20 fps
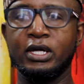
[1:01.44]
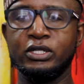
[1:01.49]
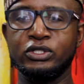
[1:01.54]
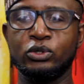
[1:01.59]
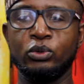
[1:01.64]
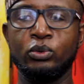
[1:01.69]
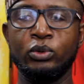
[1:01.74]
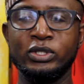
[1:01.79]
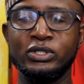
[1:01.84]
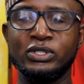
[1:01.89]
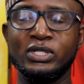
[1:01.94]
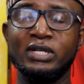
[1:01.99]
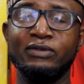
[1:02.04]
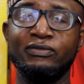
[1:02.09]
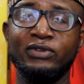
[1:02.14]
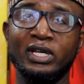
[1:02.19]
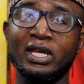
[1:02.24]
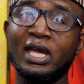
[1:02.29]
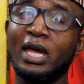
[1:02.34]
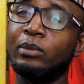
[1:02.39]
and so we went to
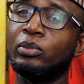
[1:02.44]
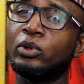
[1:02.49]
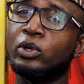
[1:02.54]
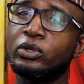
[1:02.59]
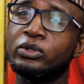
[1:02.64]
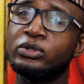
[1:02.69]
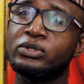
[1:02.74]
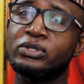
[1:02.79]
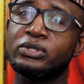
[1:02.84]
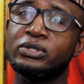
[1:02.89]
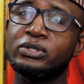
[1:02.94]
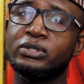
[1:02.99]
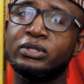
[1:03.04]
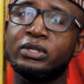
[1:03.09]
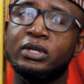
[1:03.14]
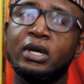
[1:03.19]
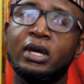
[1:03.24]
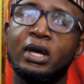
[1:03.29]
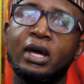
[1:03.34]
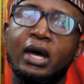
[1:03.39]
live in Cape Coast,
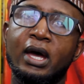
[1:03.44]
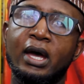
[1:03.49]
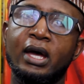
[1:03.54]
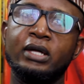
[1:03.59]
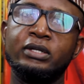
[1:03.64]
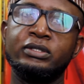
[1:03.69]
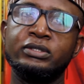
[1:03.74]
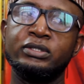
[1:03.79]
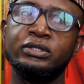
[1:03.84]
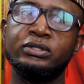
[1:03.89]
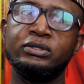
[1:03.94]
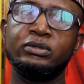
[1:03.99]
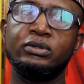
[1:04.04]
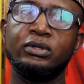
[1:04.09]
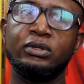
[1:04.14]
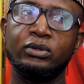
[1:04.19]
and